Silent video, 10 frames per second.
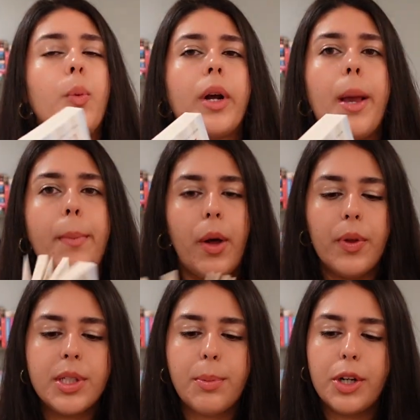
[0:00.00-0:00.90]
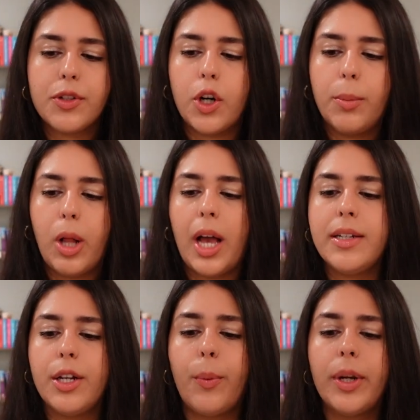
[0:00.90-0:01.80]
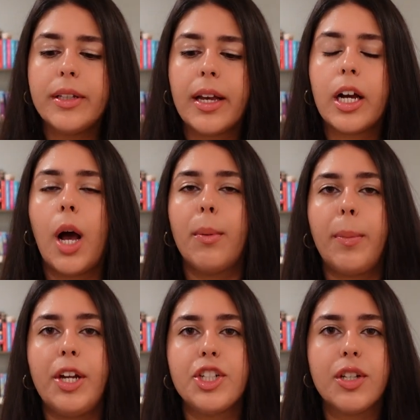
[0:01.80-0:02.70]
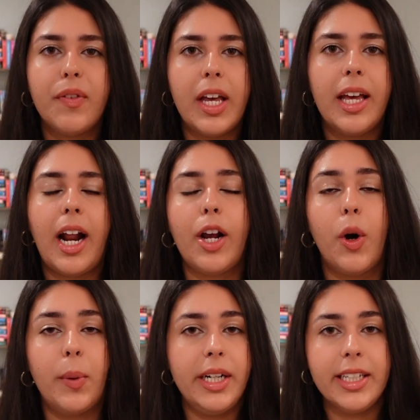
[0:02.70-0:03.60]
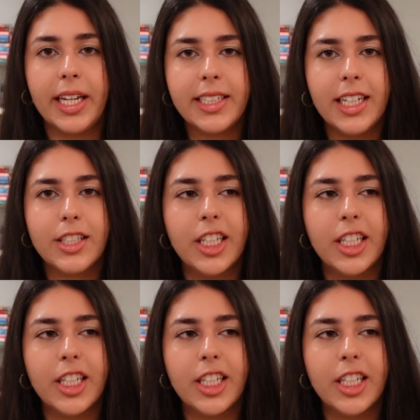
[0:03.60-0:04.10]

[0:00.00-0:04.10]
When I bought this at Barnes & Noble, I did read like a couple pages of it and I already liked it.